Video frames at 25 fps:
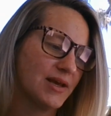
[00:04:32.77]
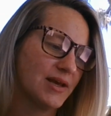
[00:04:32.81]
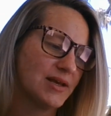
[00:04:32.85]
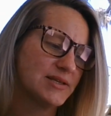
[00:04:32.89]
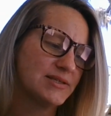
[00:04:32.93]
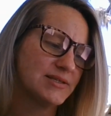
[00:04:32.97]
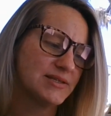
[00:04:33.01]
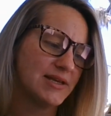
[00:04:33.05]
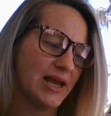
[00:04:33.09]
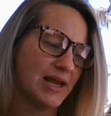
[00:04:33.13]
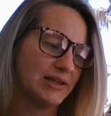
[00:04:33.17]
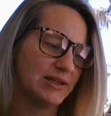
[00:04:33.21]

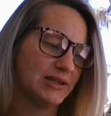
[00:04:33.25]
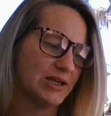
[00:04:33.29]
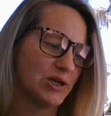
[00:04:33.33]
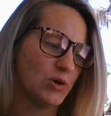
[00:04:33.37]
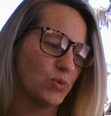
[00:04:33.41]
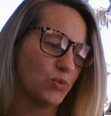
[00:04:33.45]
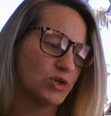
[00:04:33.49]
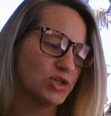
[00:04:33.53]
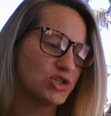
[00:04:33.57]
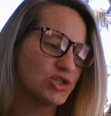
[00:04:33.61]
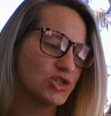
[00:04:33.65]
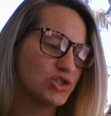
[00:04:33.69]
Stanley
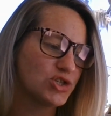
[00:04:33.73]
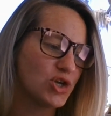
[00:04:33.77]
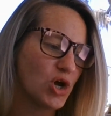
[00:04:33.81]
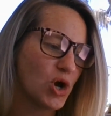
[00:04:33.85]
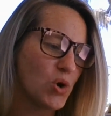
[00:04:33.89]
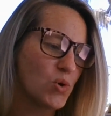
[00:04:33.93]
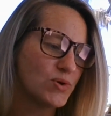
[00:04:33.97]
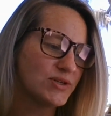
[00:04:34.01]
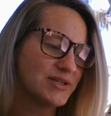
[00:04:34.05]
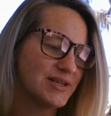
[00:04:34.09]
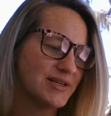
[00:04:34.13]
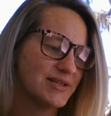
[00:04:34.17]
was
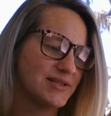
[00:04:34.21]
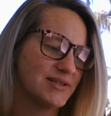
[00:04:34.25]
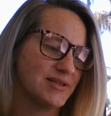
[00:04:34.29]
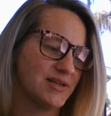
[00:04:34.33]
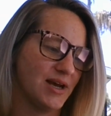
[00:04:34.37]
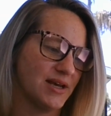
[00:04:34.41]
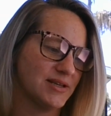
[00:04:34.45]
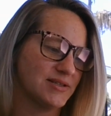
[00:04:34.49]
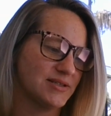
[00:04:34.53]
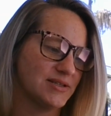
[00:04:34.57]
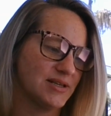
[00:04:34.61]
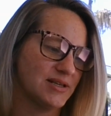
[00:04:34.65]
so
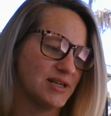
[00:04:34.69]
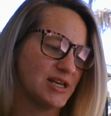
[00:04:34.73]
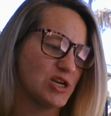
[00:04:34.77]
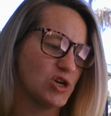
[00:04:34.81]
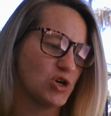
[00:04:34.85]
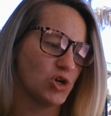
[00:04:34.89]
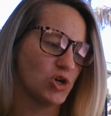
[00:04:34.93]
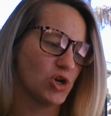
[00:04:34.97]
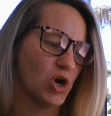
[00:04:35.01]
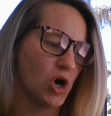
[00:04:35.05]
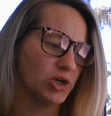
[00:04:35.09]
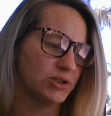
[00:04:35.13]
disgusted he
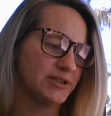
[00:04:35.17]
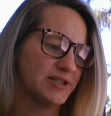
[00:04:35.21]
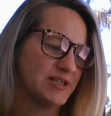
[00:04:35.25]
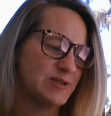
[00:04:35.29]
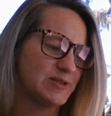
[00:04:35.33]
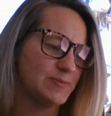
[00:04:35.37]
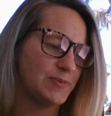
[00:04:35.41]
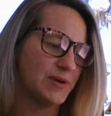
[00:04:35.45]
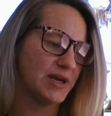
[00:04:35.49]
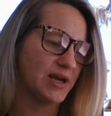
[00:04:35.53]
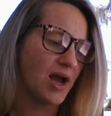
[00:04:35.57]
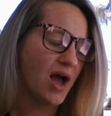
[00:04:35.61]
could hardly
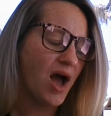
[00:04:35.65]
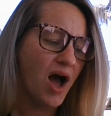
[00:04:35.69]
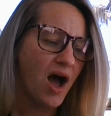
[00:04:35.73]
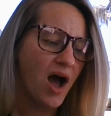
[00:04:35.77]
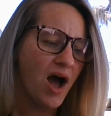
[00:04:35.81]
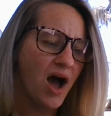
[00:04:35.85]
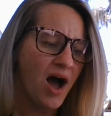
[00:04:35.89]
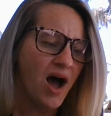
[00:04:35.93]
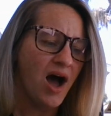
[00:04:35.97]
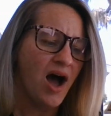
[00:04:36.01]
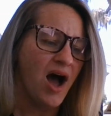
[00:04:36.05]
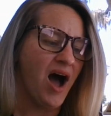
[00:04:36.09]
speak.
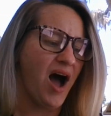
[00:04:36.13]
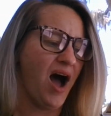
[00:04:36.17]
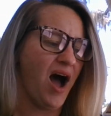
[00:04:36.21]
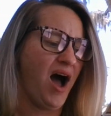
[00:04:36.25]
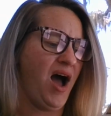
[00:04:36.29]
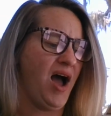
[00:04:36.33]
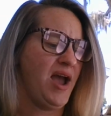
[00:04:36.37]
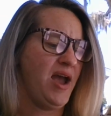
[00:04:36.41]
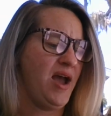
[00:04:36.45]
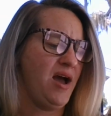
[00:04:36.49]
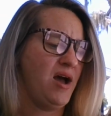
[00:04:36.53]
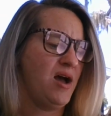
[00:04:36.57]

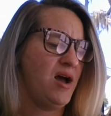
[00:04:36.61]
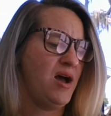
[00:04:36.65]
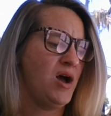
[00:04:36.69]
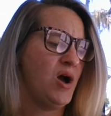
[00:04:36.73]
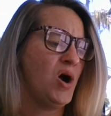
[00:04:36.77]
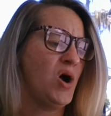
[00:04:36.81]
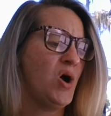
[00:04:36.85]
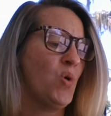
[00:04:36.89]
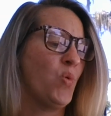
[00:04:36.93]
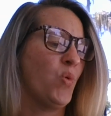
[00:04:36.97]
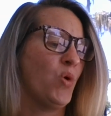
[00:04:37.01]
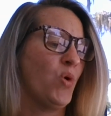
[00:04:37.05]
"I
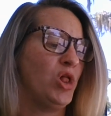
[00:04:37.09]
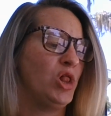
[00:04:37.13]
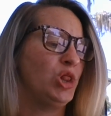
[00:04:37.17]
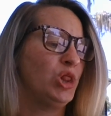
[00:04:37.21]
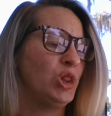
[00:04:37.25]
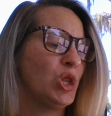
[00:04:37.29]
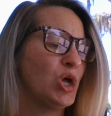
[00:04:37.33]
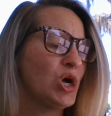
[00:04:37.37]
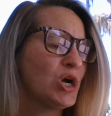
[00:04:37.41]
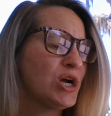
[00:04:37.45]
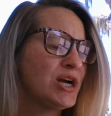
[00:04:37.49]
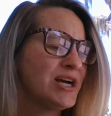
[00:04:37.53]
will
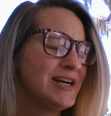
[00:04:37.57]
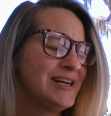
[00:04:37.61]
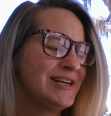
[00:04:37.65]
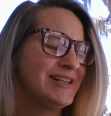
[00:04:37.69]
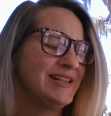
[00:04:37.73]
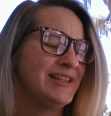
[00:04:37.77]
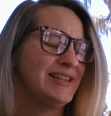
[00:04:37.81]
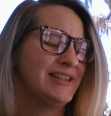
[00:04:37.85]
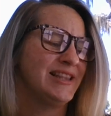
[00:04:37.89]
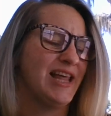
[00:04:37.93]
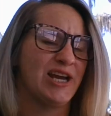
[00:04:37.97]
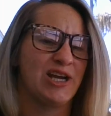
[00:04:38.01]
look
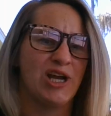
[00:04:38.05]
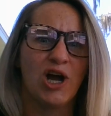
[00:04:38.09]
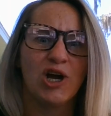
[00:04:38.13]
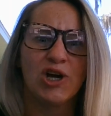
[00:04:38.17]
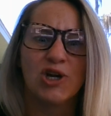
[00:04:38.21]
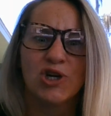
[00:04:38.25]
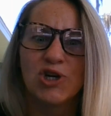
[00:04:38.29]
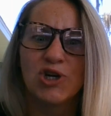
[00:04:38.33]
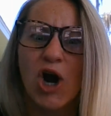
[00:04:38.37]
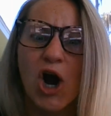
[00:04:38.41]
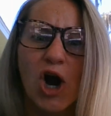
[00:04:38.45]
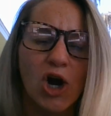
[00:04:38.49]
like a
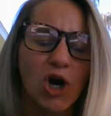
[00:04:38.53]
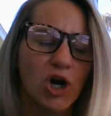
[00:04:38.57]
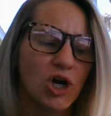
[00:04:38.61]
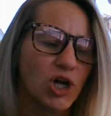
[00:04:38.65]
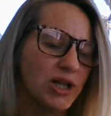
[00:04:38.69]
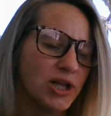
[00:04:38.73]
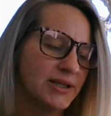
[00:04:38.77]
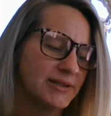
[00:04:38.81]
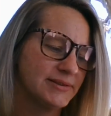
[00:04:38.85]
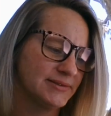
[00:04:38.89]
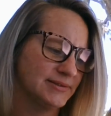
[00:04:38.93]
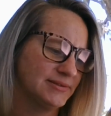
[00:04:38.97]

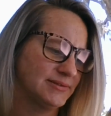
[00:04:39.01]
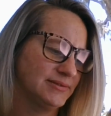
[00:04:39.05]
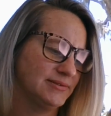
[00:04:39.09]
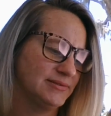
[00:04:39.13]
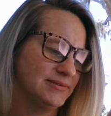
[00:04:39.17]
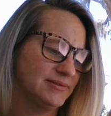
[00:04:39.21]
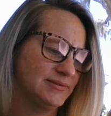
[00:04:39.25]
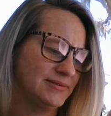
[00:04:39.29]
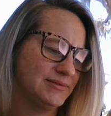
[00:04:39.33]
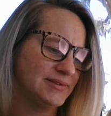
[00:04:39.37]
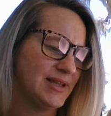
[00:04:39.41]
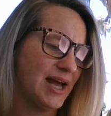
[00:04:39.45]
girl.
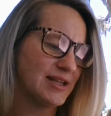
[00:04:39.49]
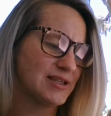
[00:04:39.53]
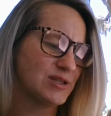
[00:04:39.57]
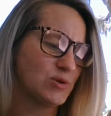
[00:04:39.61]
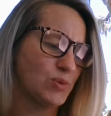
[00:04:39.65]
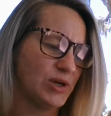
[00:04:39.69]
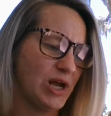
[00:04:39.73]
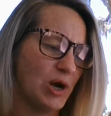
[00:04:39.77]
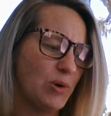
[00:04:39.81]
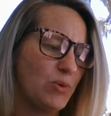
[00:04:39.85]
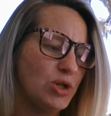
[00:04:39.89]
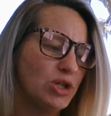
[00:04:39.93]
That's
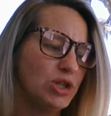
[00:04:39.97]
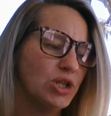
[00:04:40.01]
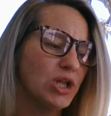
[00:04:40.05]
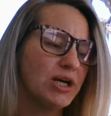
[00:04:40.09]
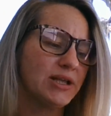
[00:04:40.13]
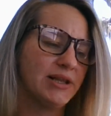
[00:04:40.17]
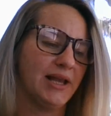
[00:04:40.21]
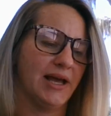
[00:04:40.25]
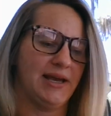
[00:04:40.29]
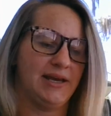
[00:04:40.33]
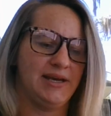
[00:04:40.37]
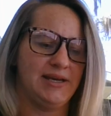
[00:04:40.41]
what I will
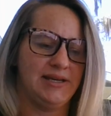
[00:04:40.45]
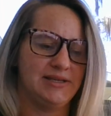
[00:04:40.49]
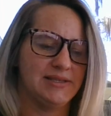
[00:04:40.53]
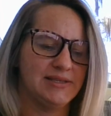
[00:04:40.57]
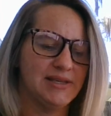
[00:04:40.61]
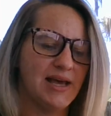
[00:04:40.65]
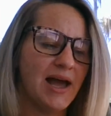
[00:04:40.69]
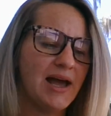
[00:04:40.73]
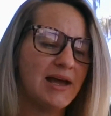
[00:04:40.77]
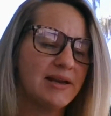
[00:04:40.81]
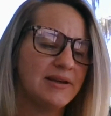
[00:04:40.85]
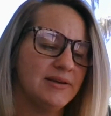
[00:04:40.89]
look like," he
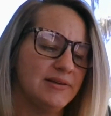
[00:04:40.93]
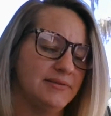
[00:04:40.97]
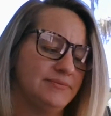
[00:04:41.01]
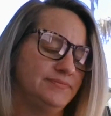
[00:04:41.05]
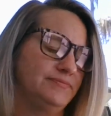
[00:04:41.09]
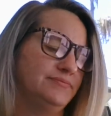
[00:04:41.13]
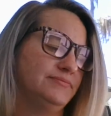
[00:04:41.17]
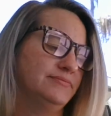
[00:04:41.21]
said.